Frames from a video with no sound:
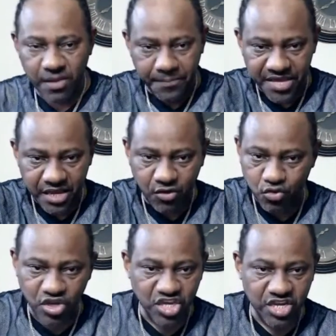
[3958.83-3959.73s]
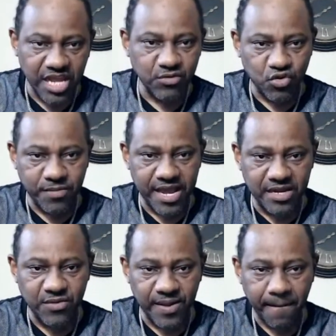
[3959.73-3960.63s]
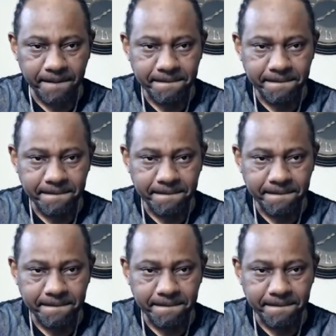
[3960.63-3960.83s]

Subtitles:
Your peer couldn't give that though, by the way.